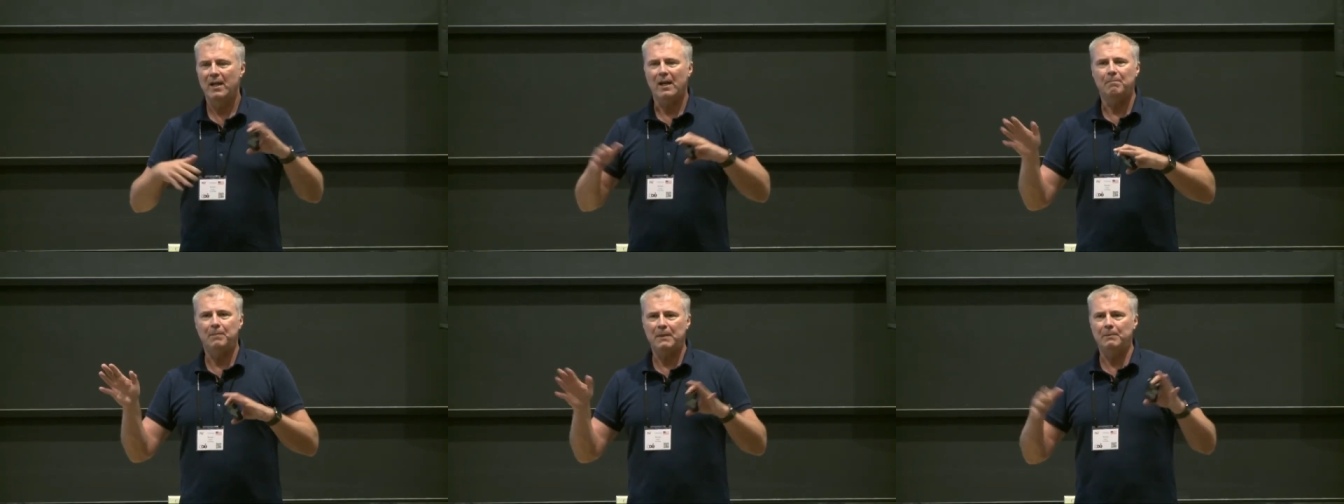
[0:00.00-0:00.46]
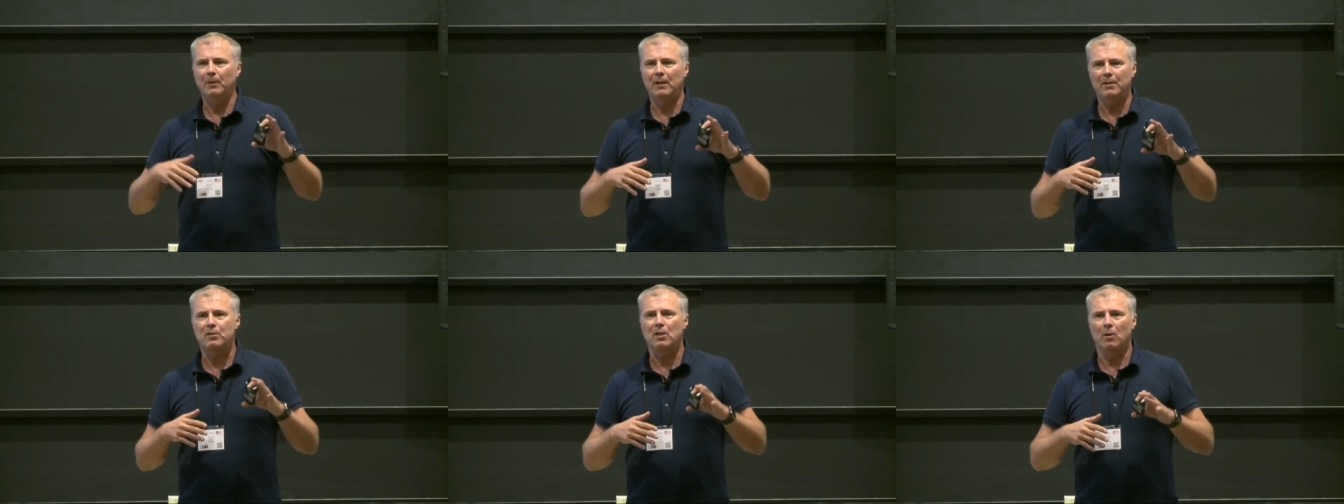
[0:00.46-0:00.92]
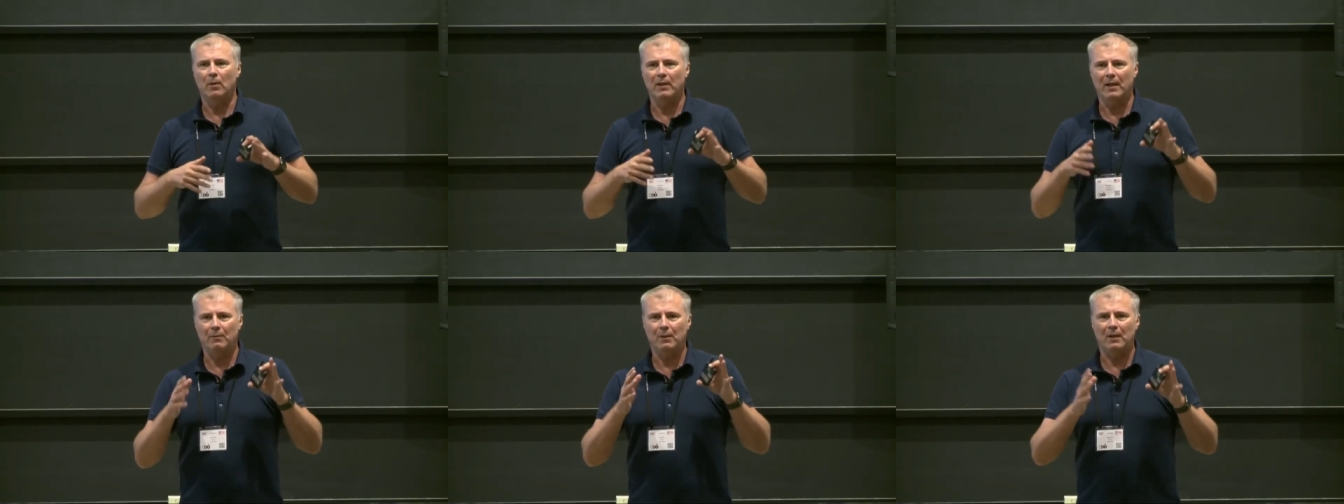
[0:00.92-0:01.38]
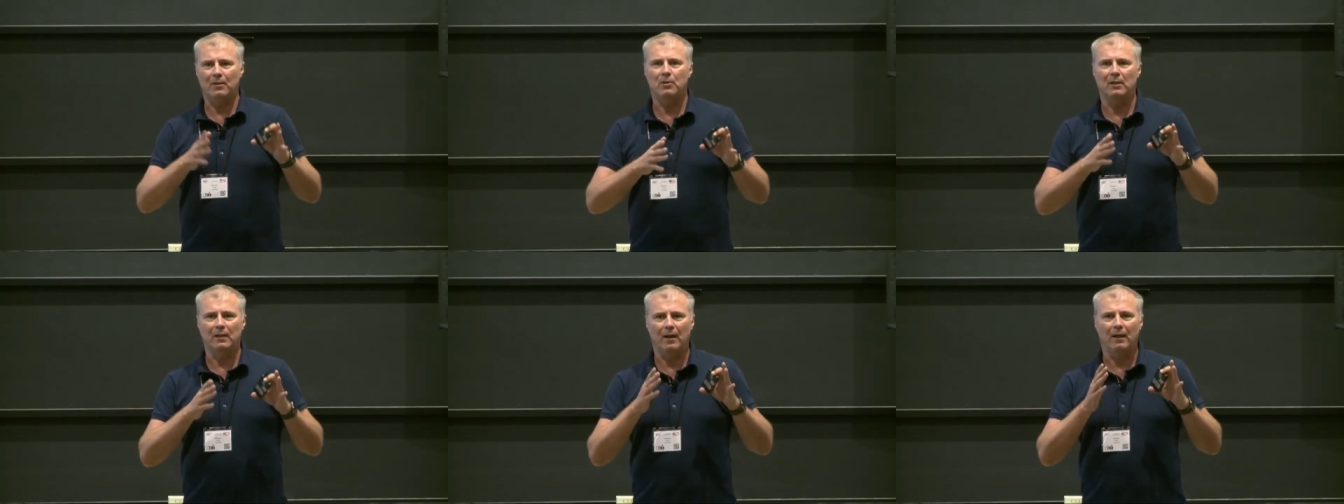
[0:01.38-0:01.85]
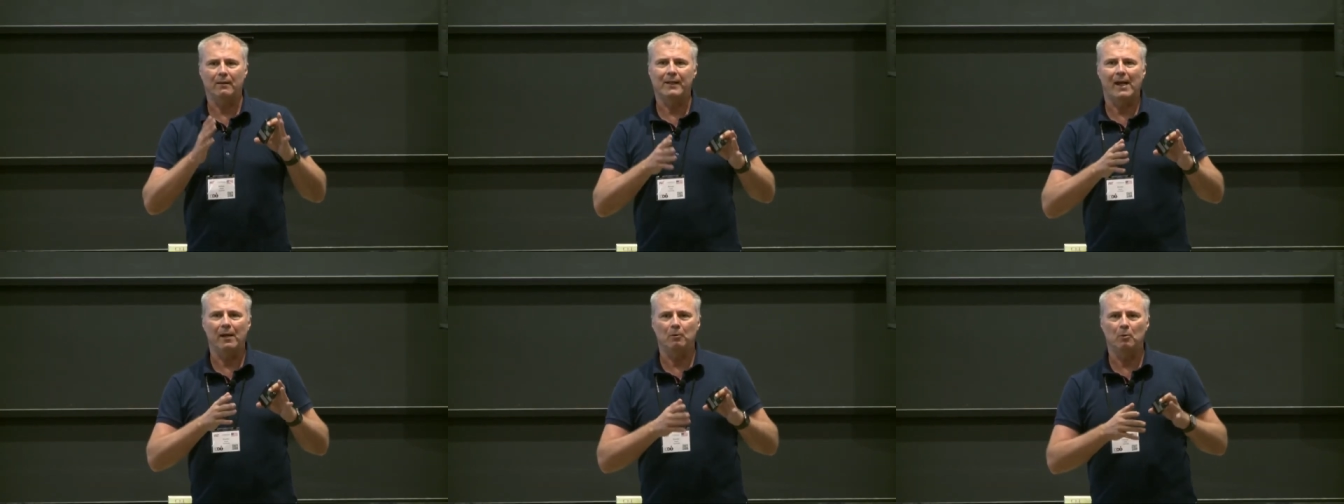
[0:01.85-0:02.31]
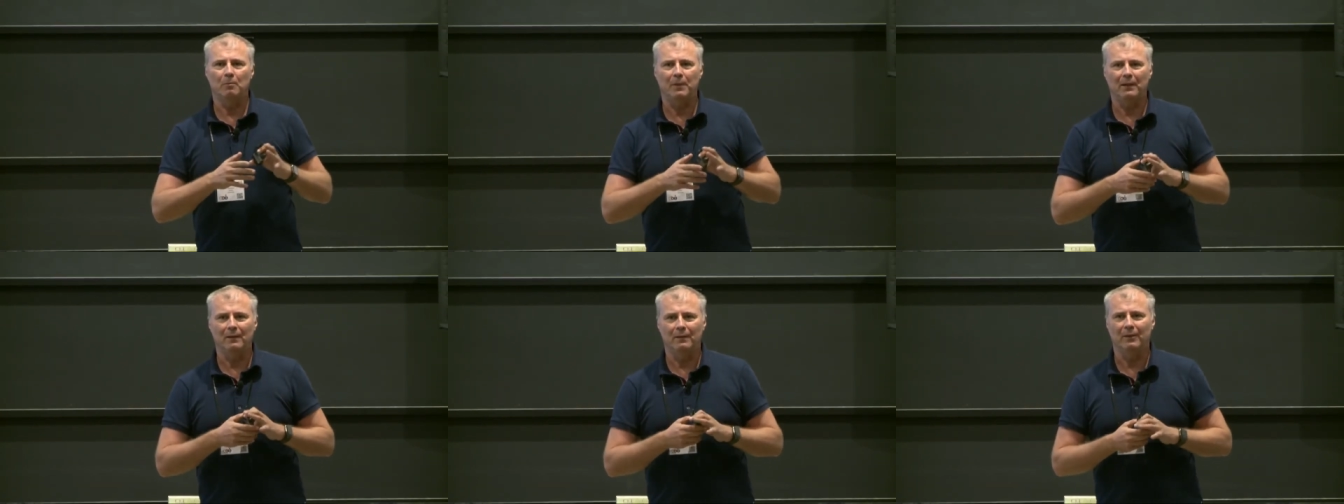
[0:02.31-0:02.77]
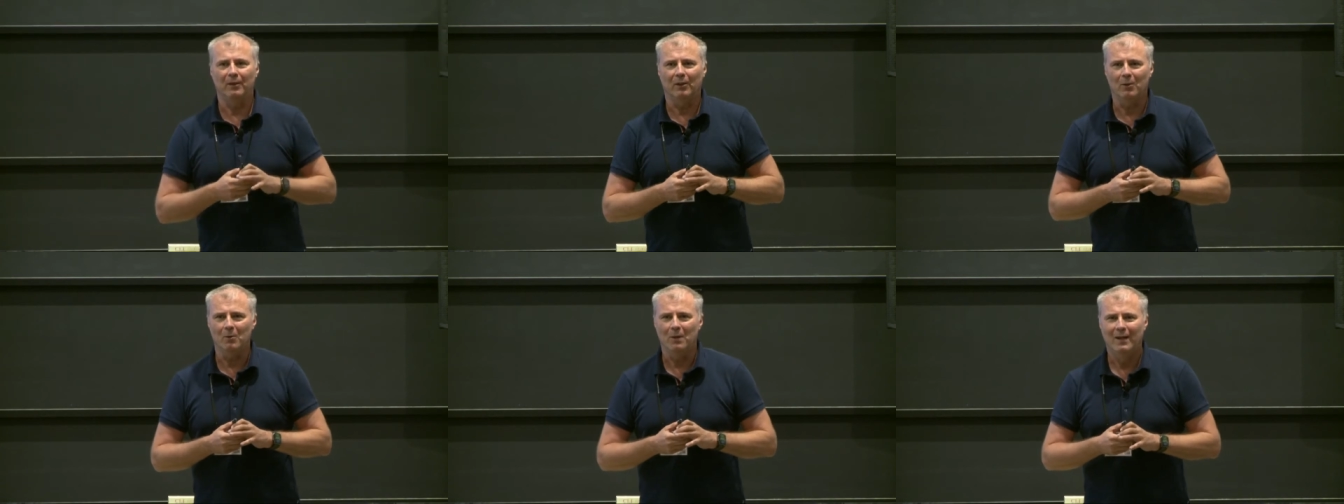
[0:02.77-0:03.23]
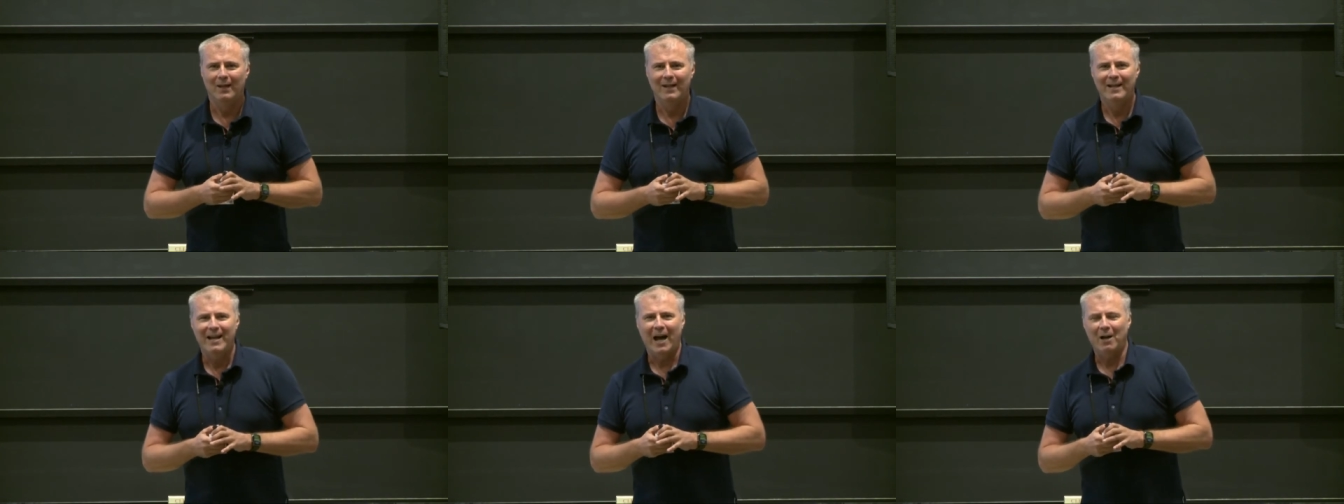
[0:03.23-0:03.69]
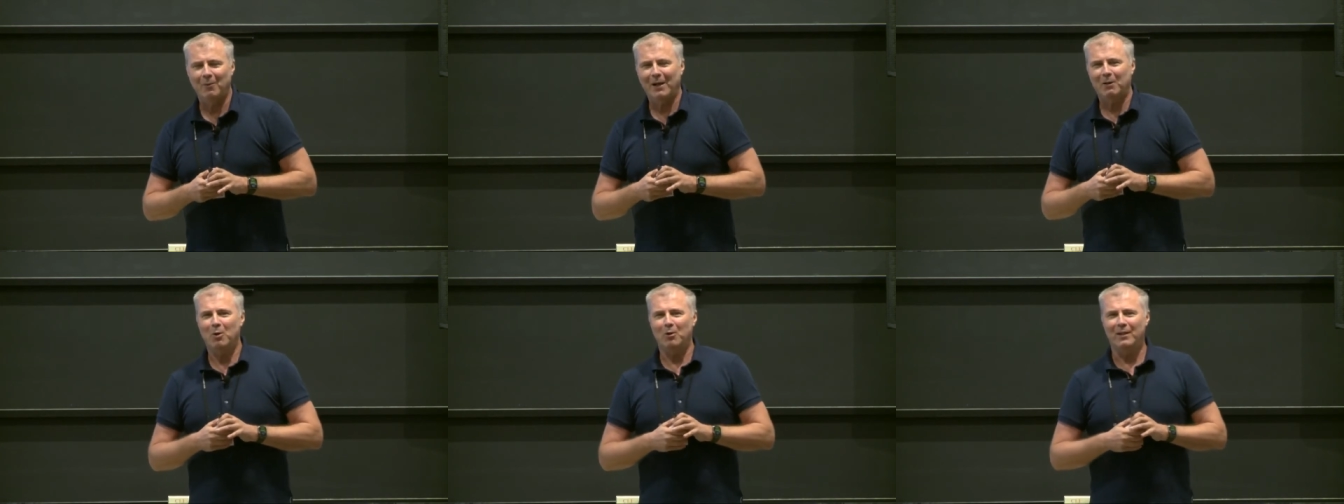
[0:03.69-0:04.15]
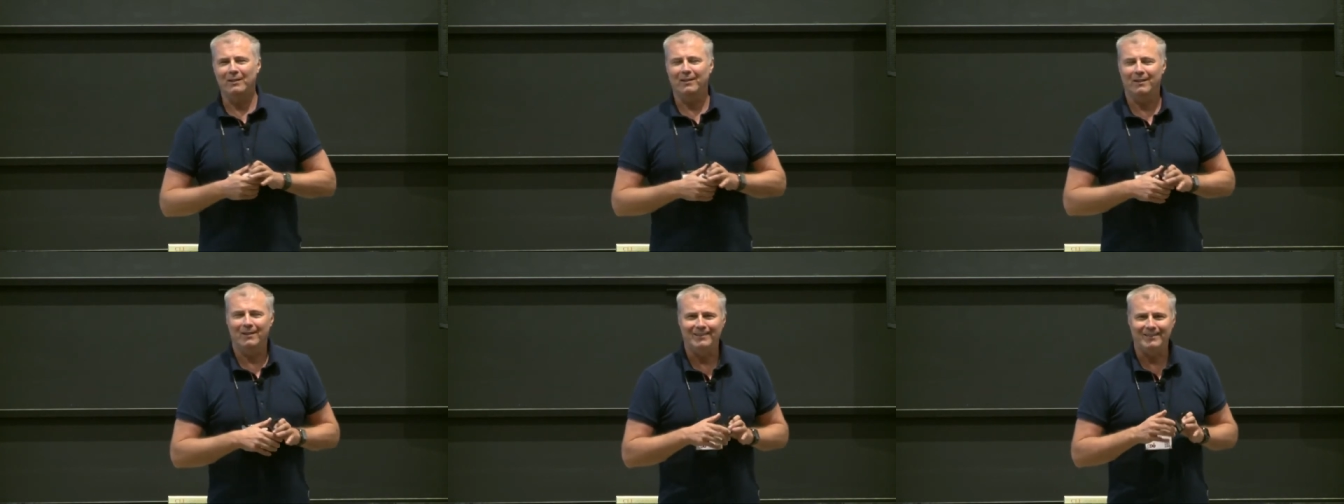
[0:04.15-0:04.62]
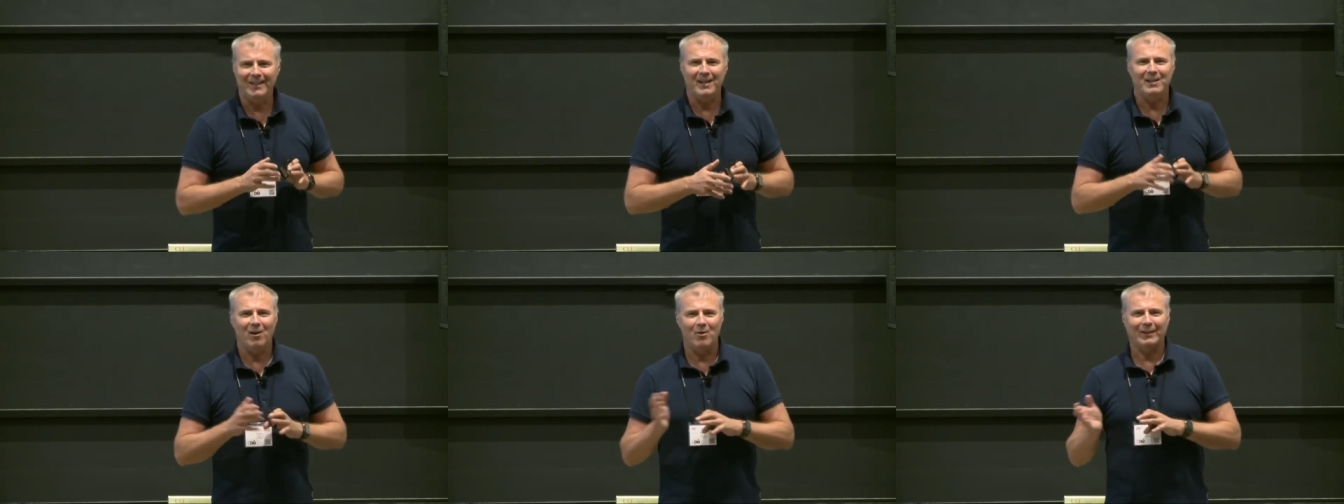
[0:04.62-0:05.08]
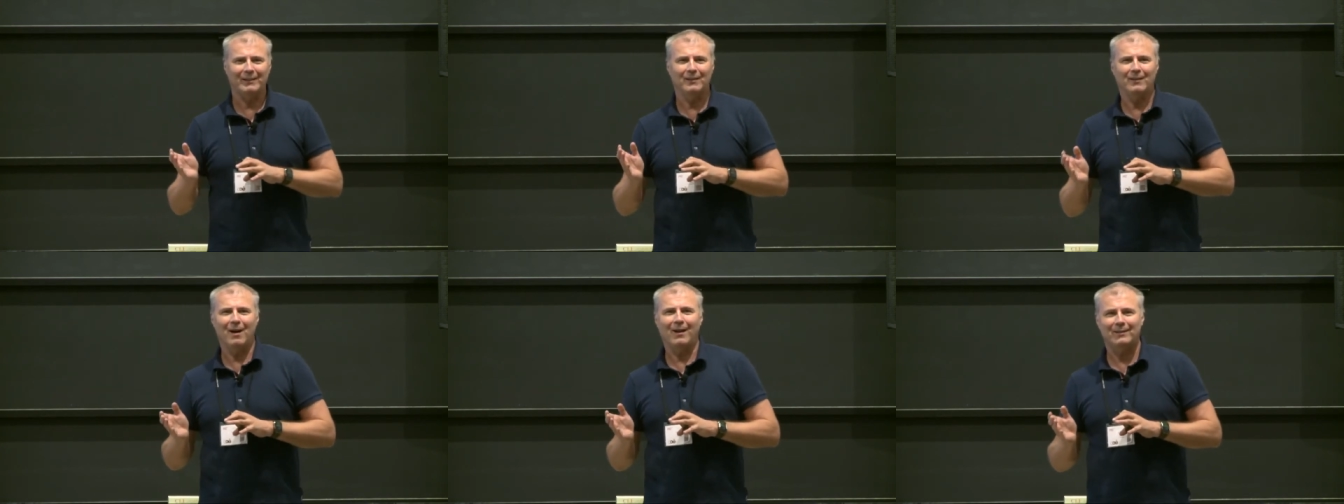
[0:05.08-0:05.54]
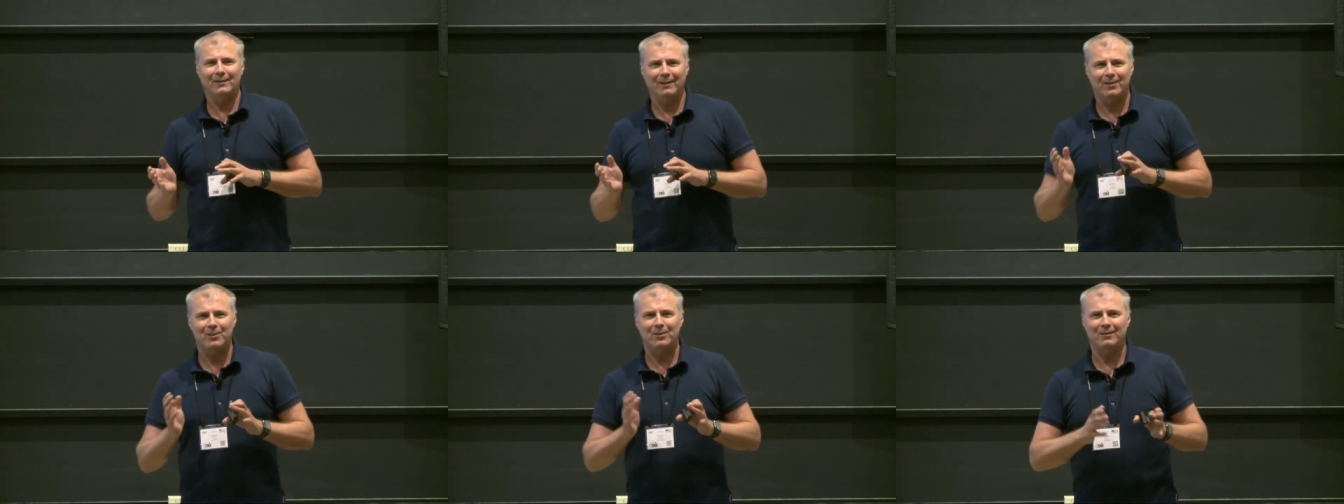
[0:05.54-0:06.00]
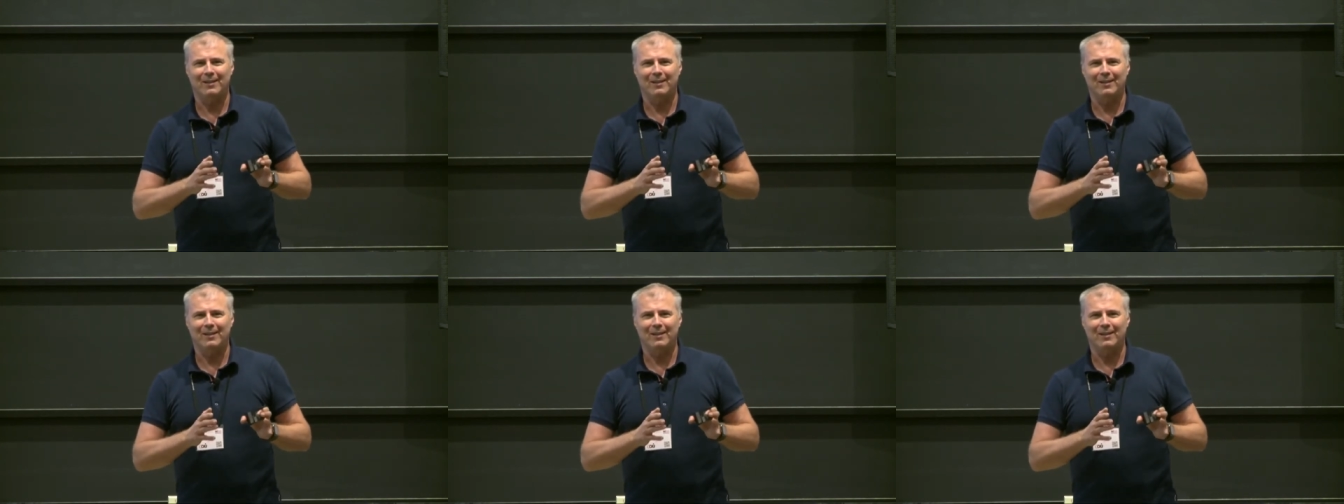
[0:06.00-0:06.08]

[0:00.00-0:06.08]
and people and so on, that we actually are trying to build, I don't want to call it data-oriented architecture.